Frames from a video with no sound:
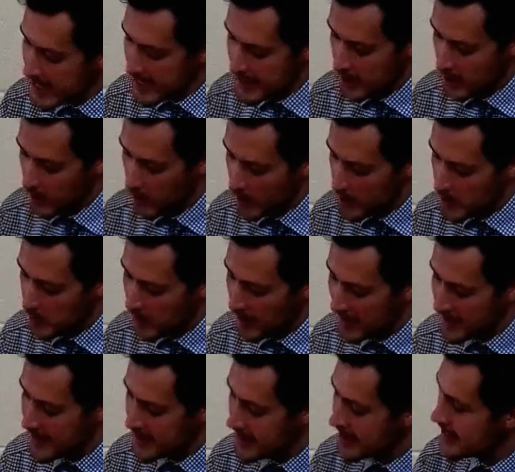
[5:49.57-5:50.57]
the Lord's
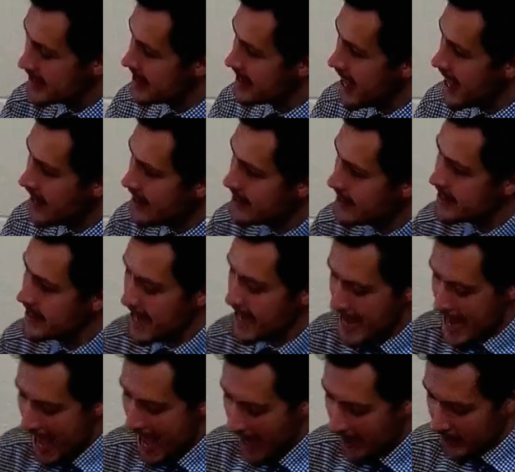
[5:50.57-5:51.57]
presence descends
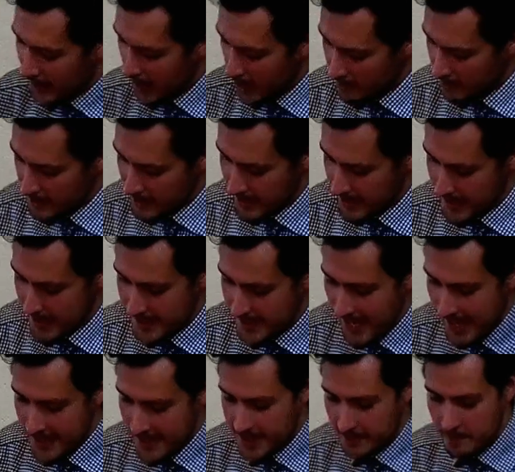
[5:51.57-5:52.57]
and covers the
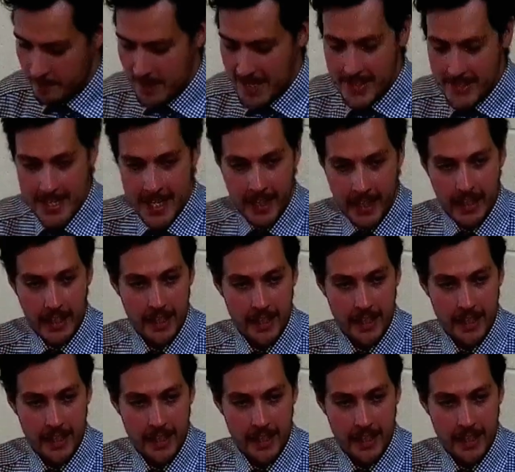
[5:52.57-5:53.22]
tent of meeting.